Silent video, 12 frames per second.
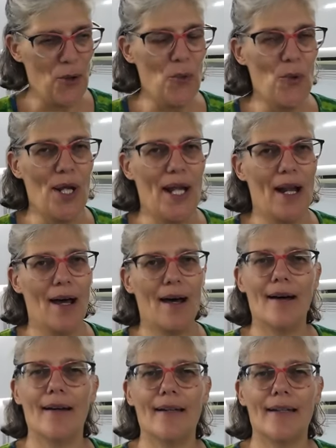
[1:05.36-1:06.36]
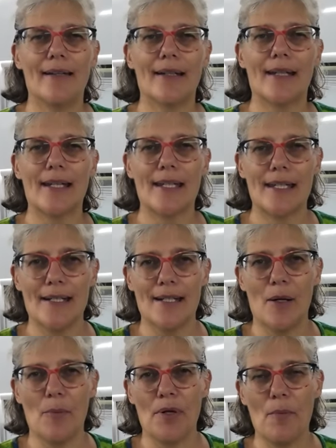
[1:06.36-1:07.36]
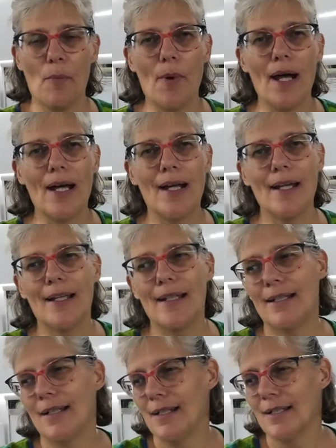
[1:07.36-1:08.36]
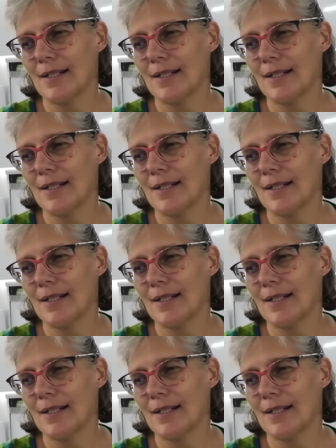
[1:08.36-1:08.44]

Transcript: when I set up my